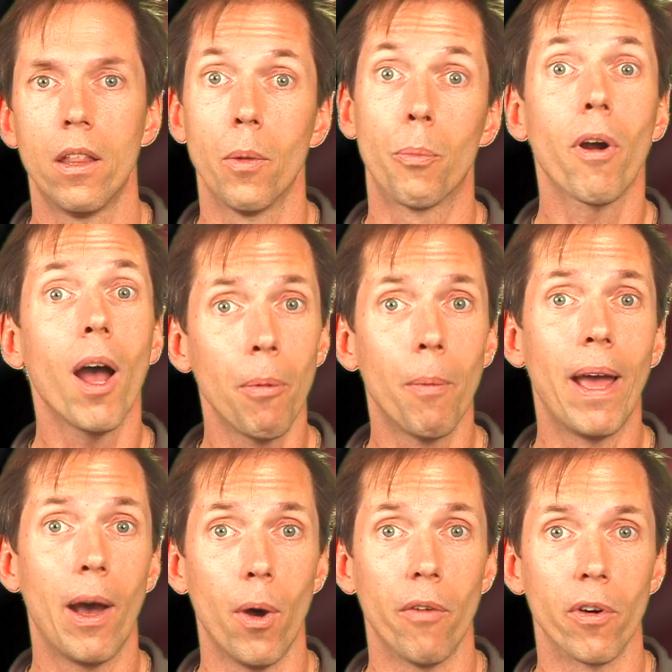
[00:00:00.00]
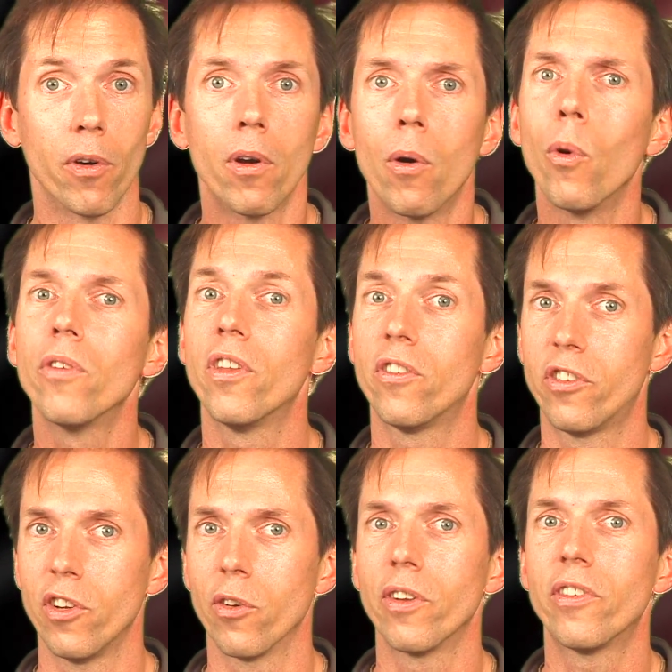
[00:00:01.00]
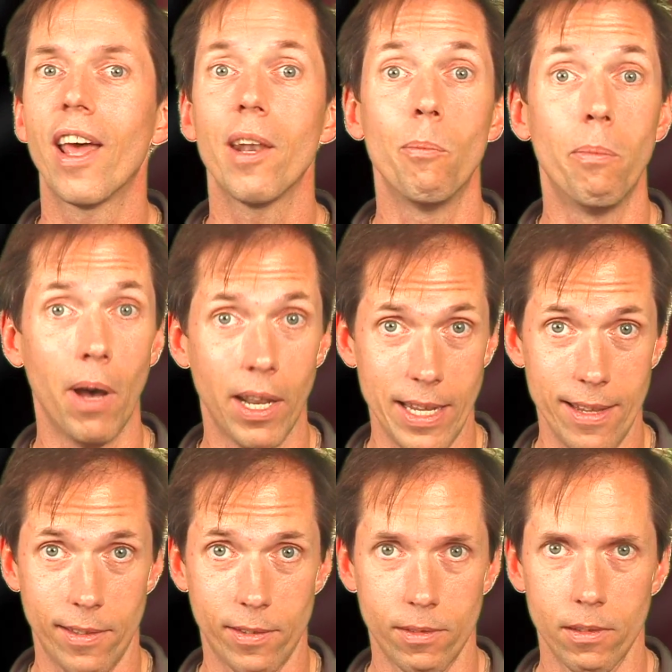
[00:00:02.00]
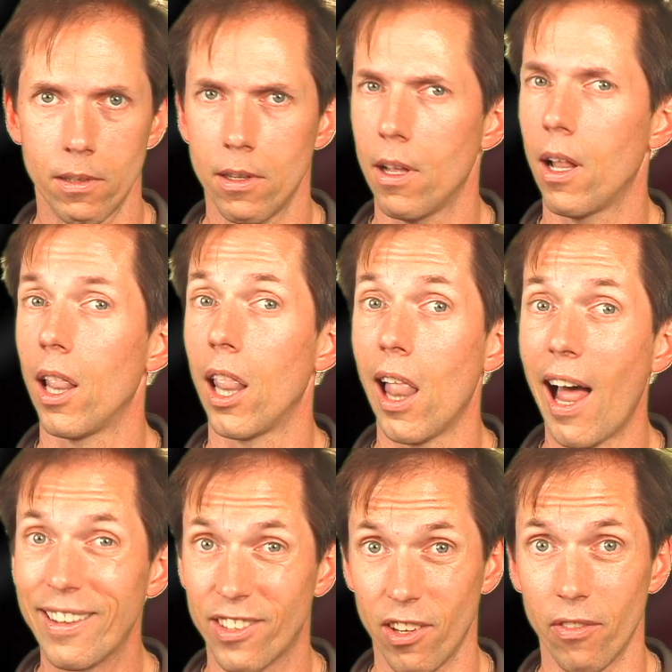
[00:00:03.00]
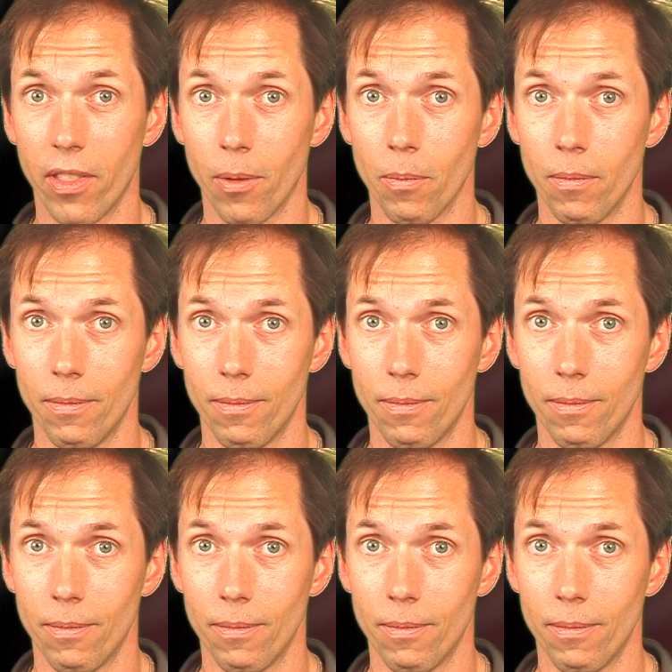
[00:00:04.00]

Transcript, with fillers: The problem, however, was that Ceres had buddies. Lots of them.